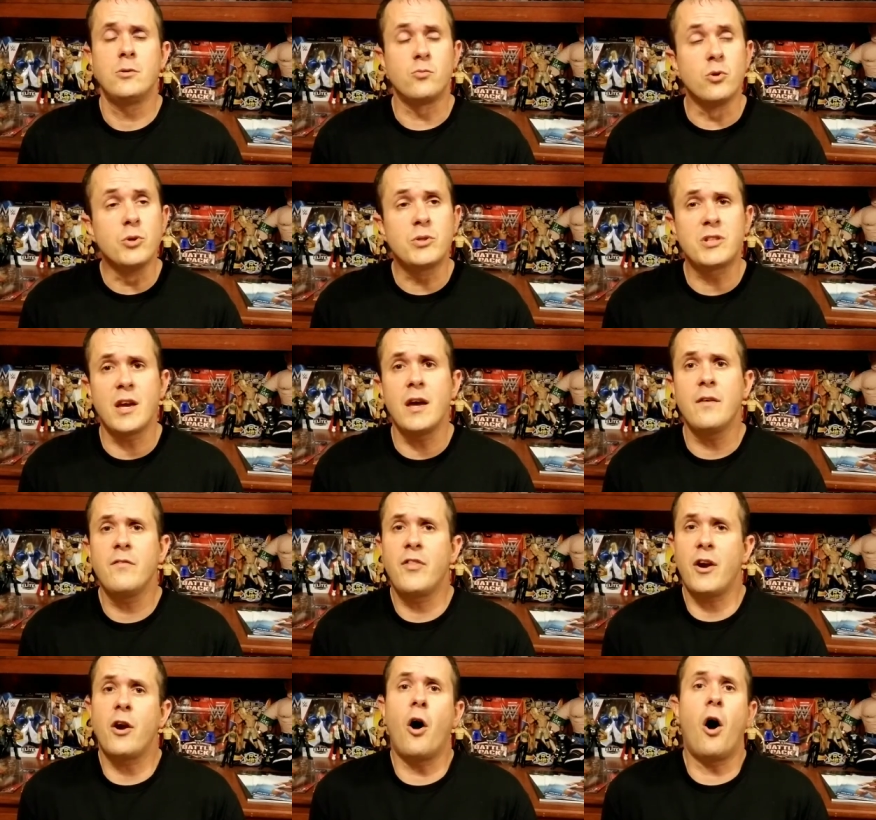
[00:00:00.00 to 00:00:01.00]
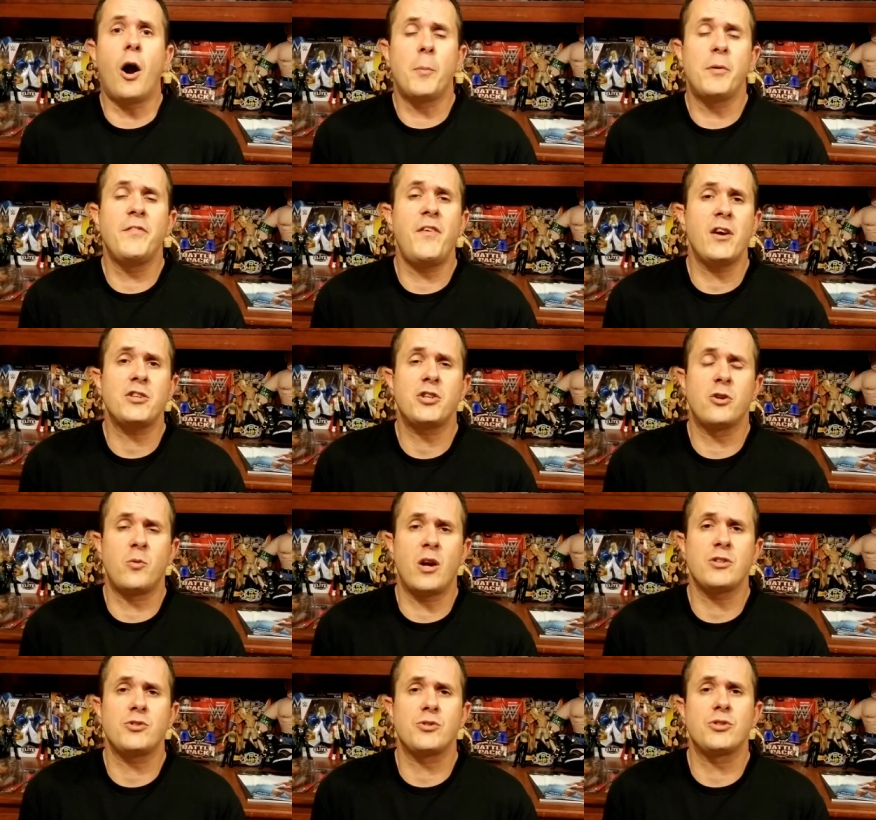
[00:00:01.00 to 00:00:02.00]
Rusev. There are professional
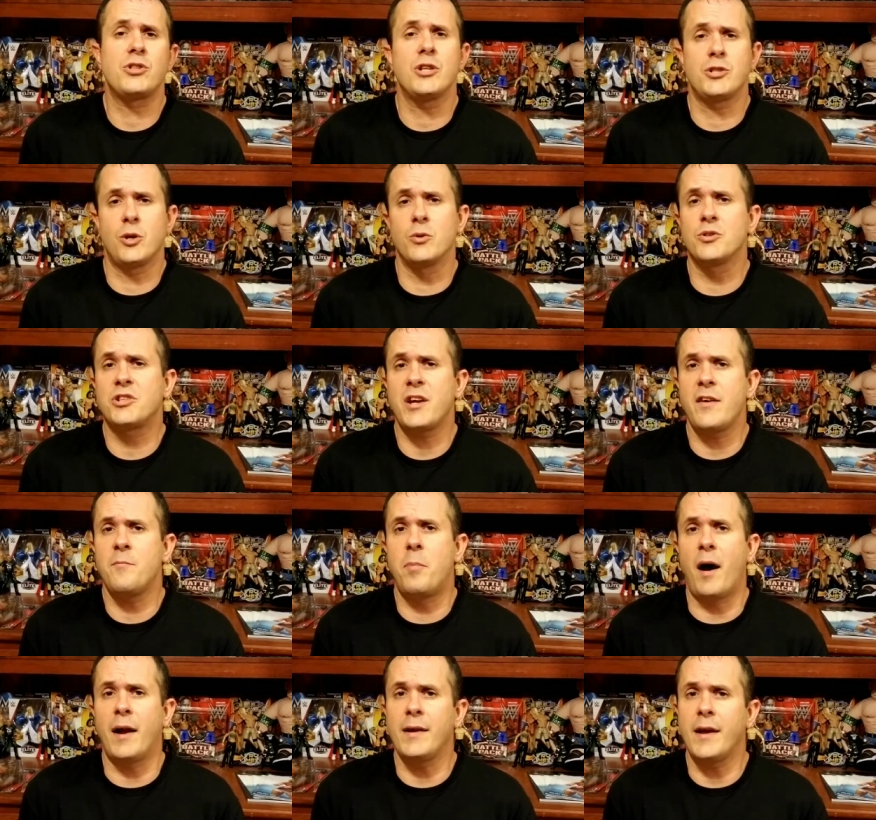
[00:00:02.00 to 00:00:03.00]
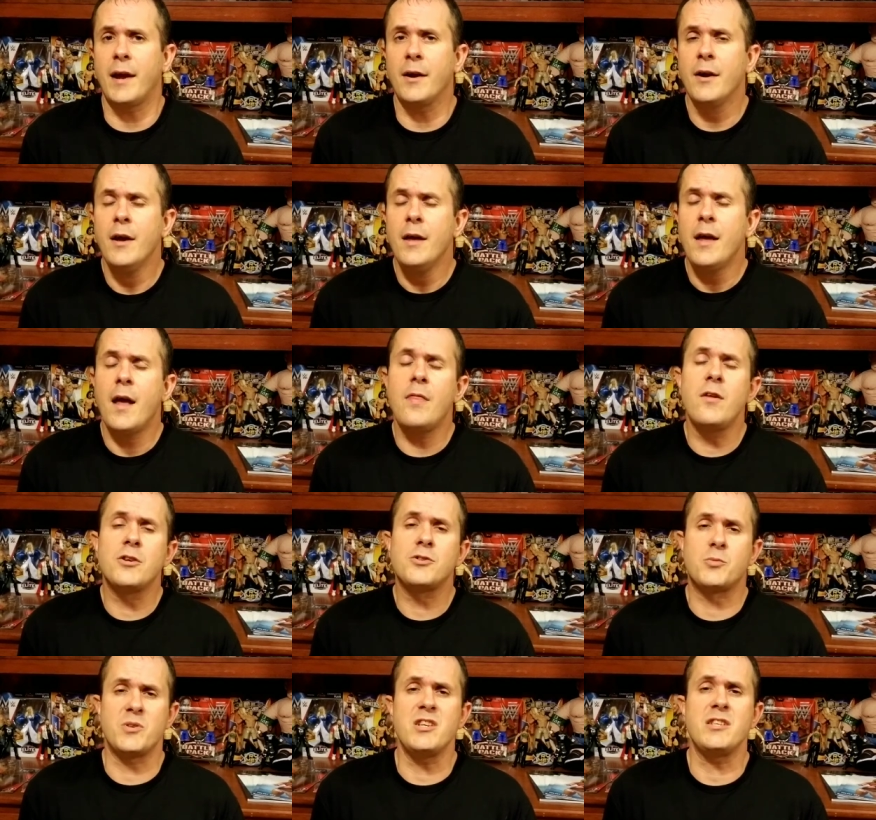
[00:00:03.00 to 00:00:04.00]
wrestlers that don't shave body hair, and
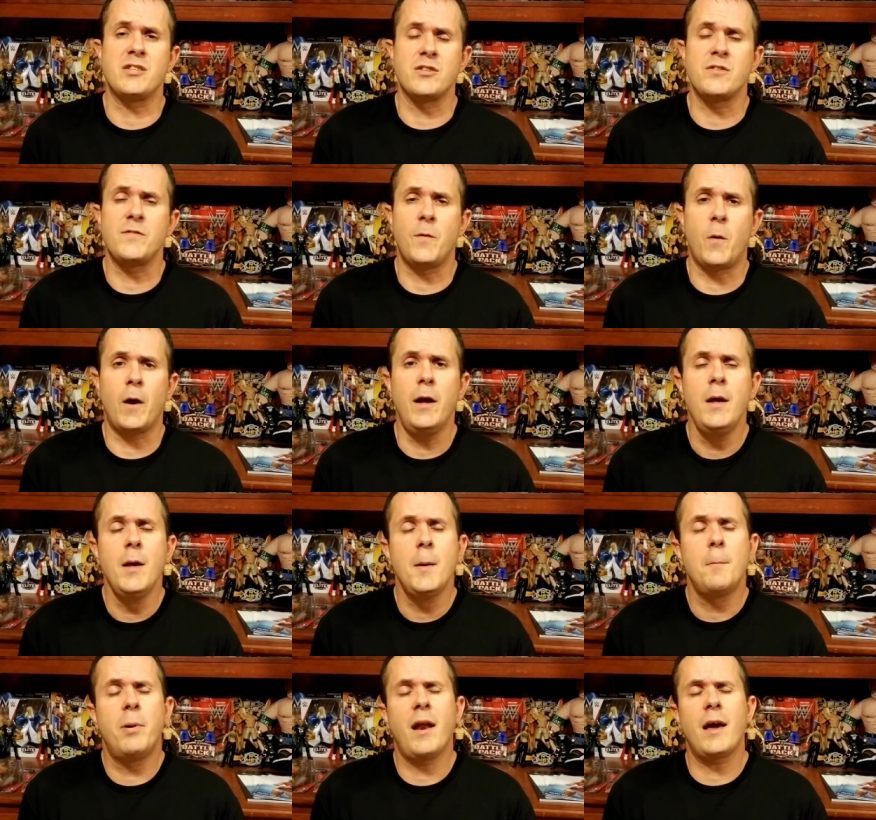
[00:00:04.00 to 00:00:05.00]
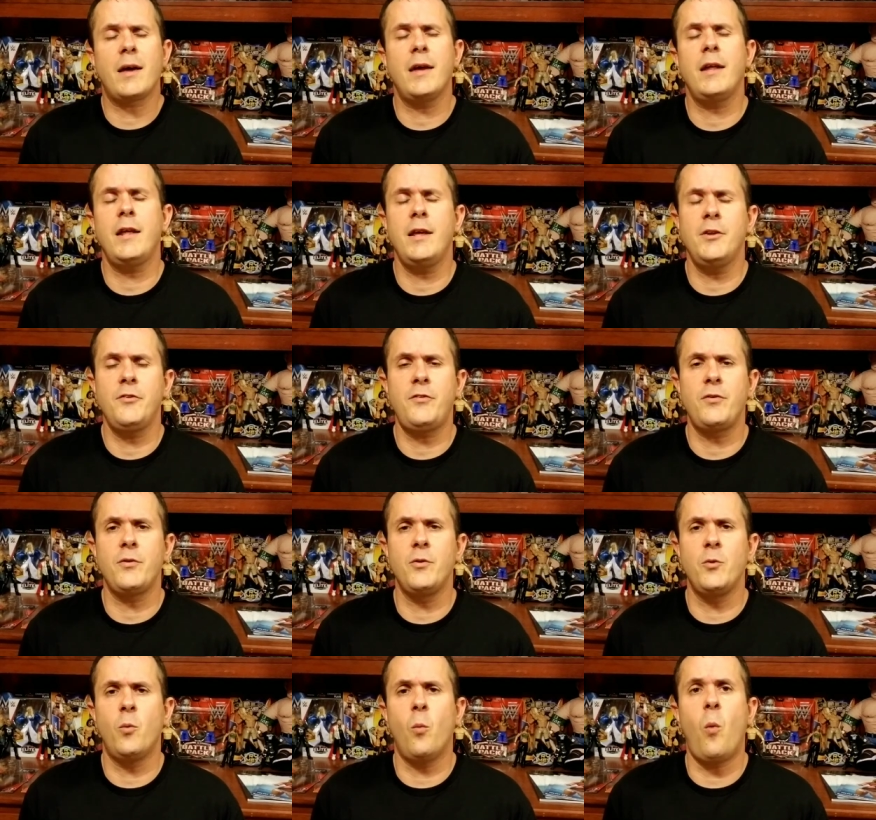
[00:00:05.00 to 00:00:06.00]
there's reasons for it. But I'll get
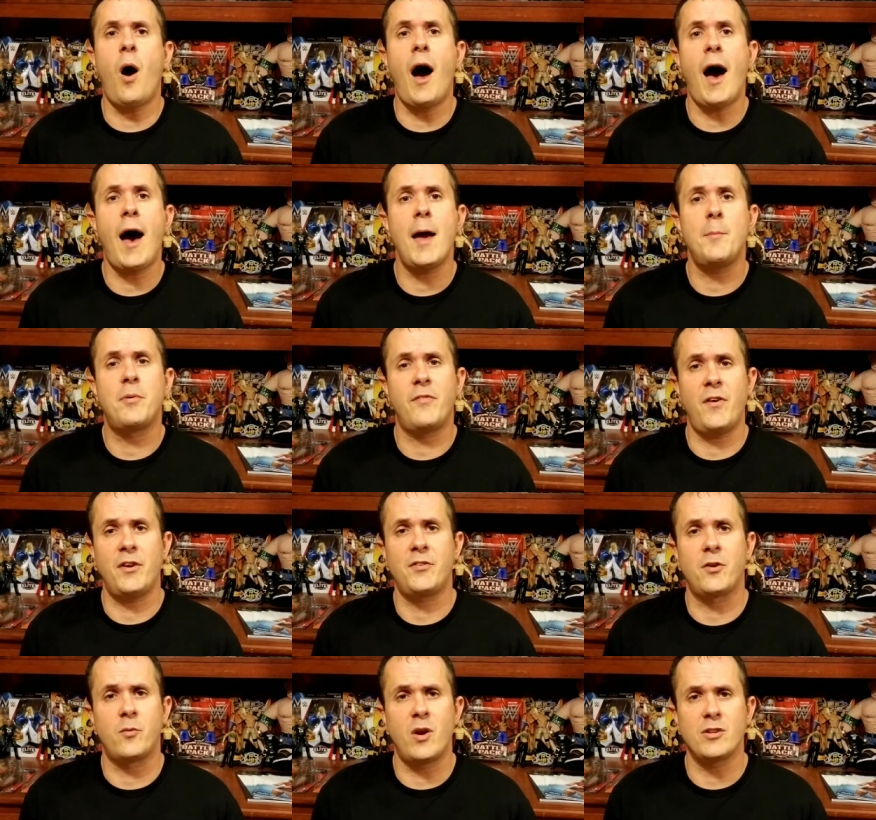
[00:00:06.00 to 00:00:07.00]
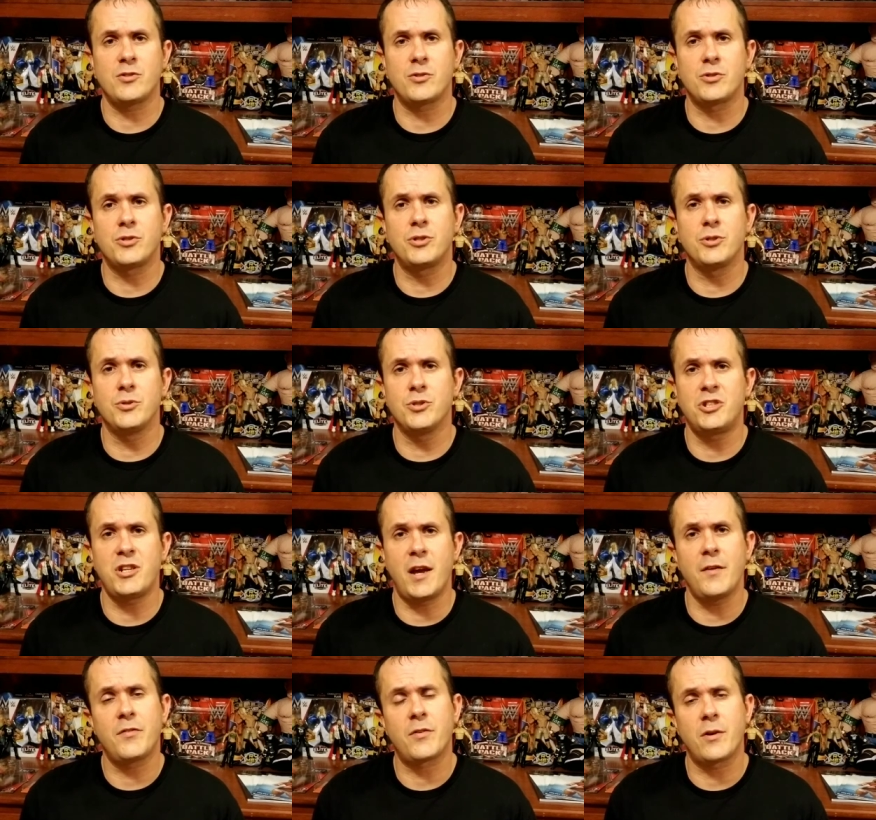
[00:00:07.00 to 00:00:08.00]
into why professional wrestlers do
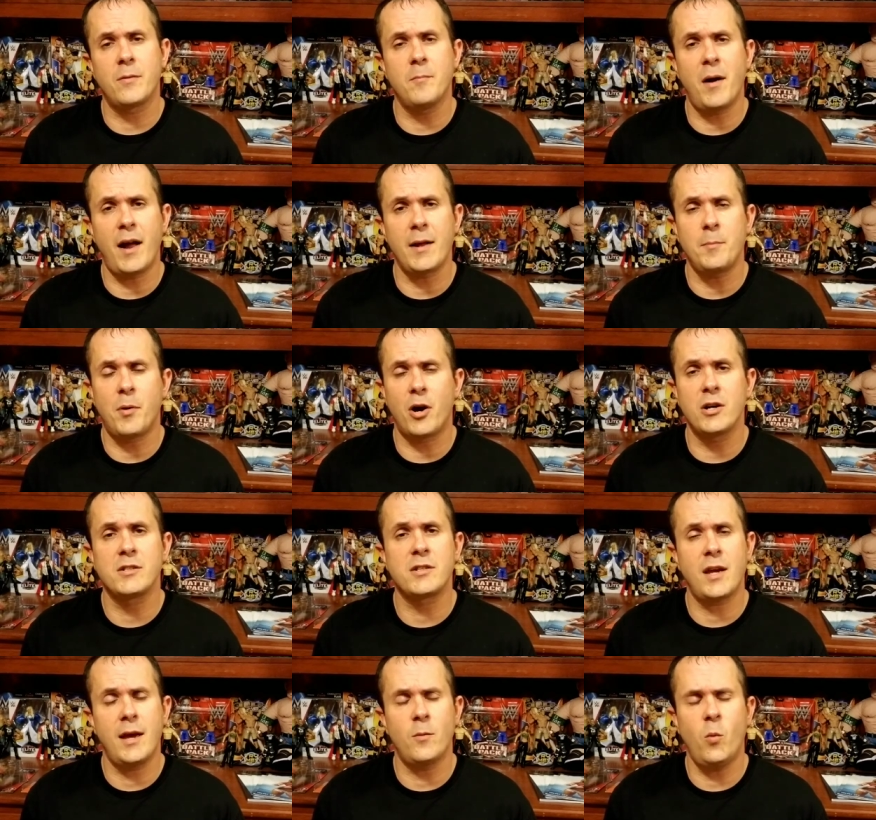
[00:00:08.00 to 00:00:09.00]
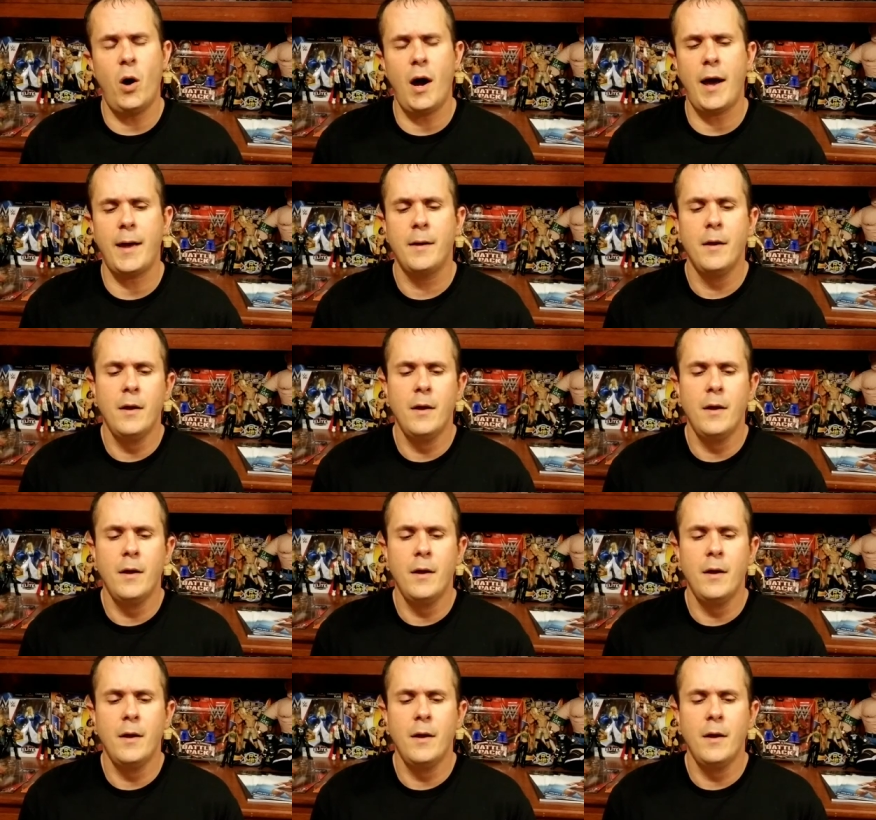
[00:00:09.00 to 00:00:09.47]
shave certain body parts and why.